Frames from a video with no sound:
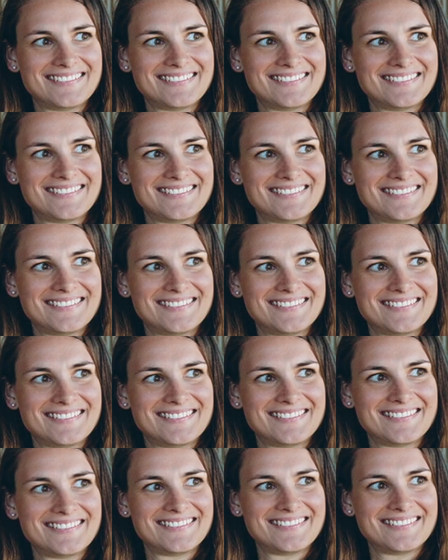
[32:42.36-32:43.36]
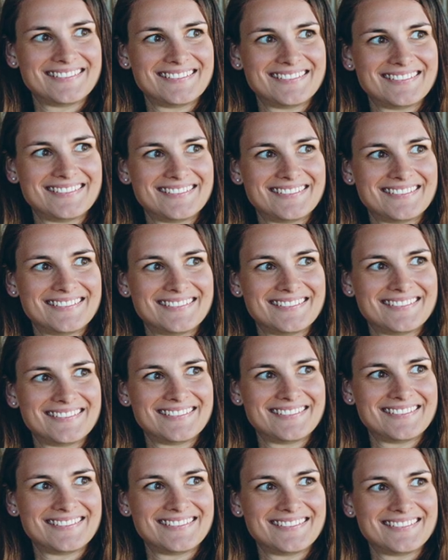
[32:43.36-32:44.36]
before the meal, when they're
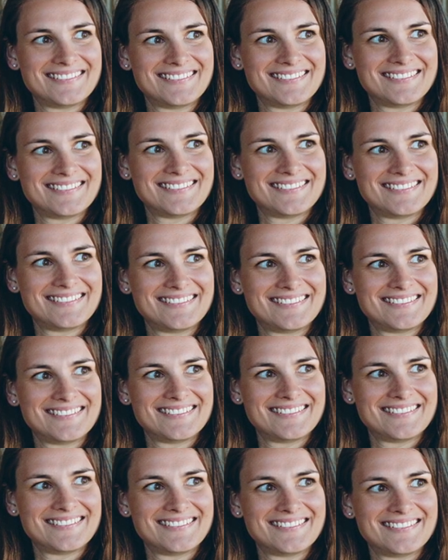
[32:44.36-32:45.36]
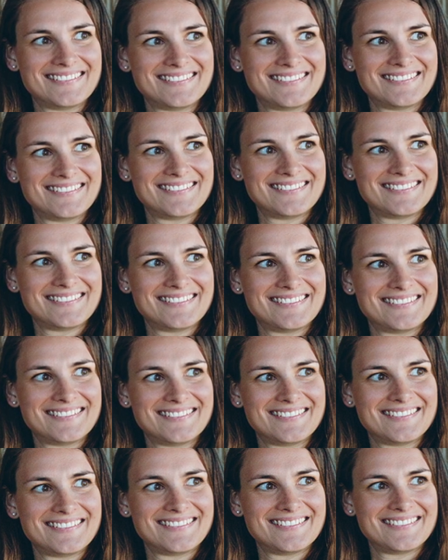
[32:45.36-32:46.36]
toasting, rather than just waiting
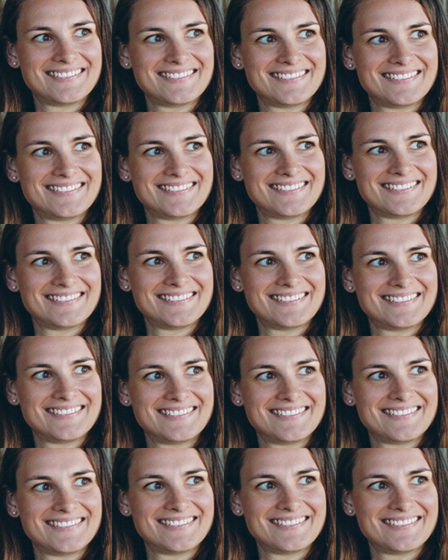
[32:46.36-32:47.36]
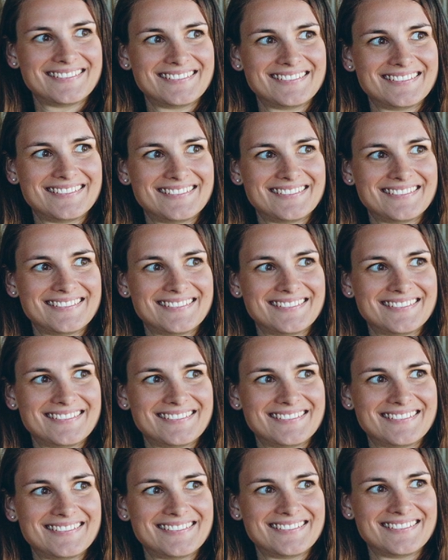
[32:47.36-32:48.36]
until your palate is overwhelmed
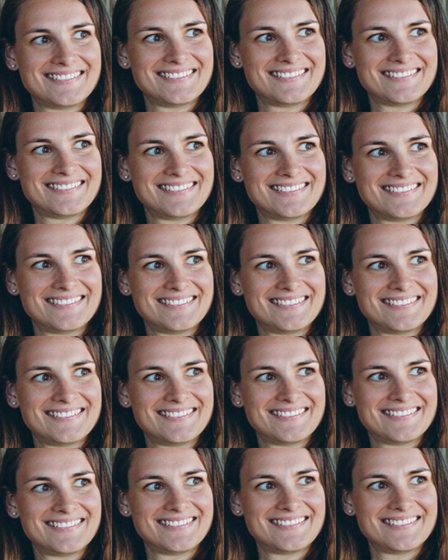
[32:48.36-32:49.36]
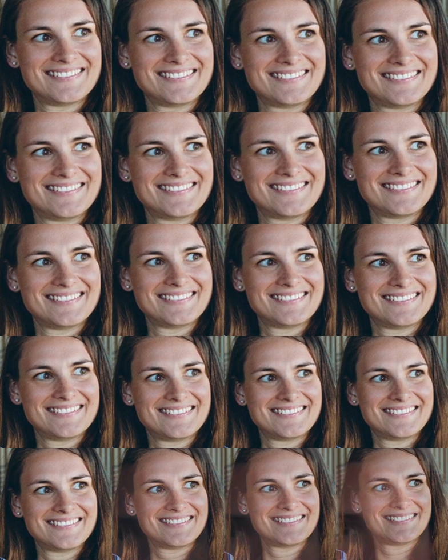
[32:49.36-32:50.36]
with flavors
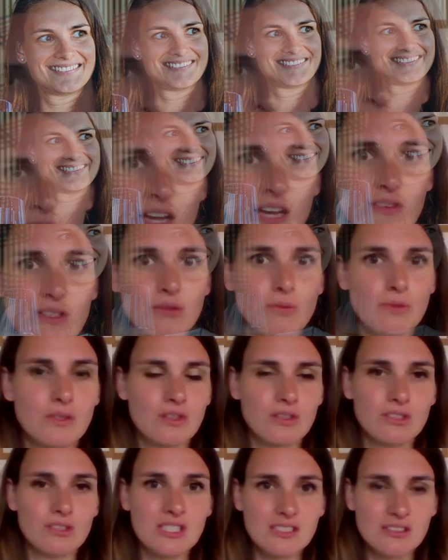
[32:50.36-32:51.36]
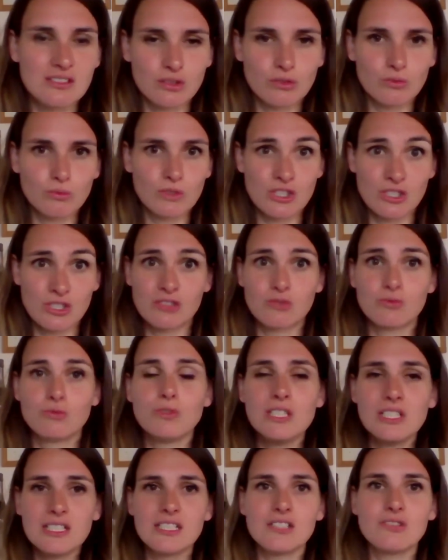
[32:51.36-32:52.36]
to have it with the dessert, which is
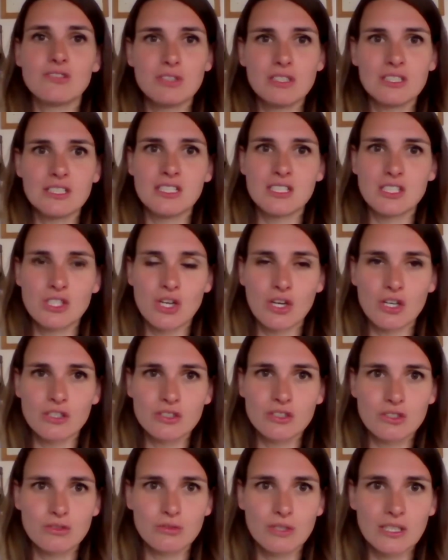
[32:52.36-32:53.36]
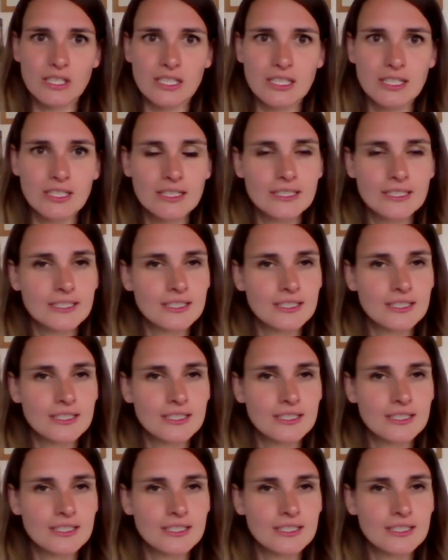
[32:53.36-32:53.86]
really, really not doing